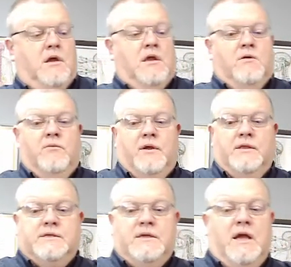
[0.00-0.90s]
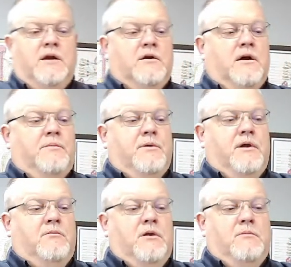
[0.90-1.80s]
and I run the scanner up,
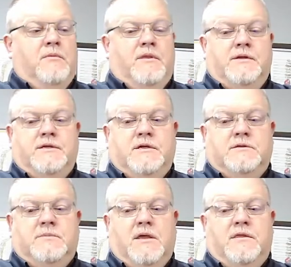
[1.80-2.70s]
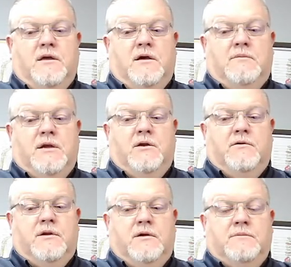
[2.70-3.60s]
and when this hits my thumb, I
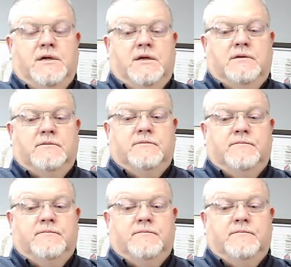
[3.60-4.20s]
know that I'm done.